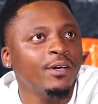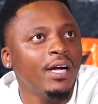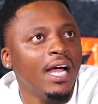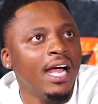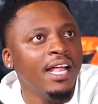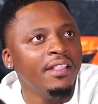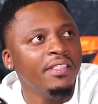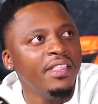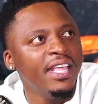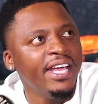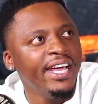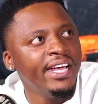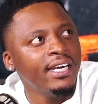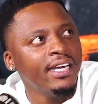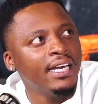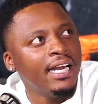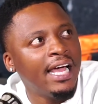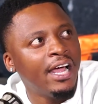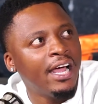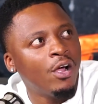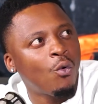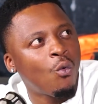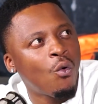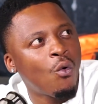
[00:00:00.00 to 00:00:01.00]
And then
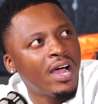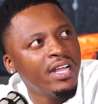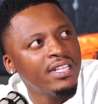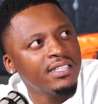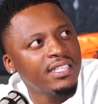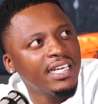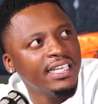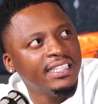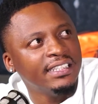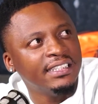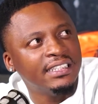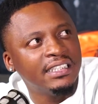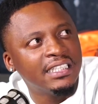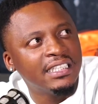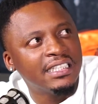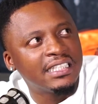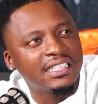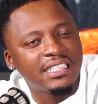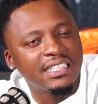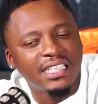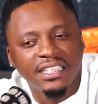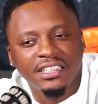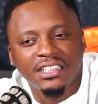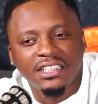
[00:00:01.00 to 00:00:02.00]
like once I did
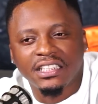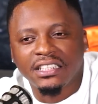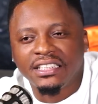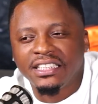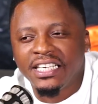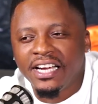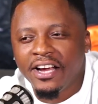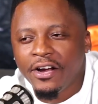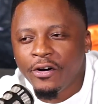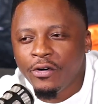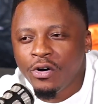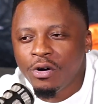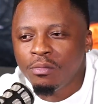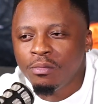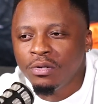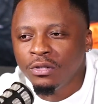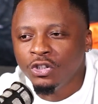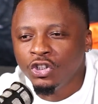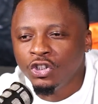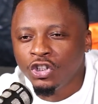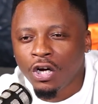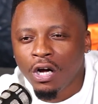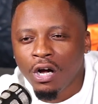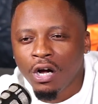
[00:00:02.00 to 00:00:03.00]
such a terrible
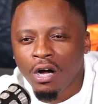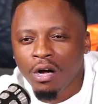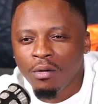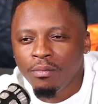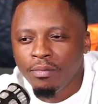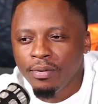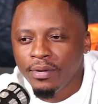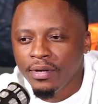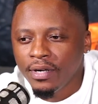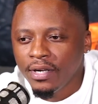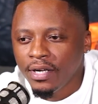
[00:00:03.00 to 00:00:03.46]
job,